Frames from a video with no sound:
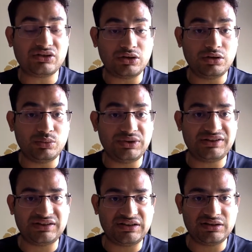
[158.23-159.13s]

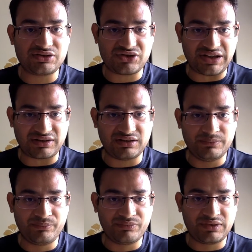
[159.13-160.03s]
always under check
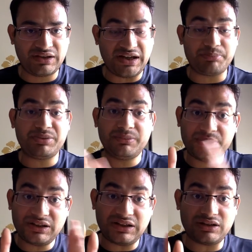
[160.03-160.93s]
and
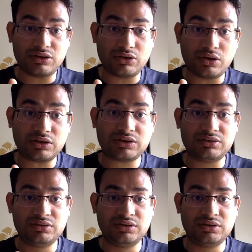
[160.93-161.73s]
people are not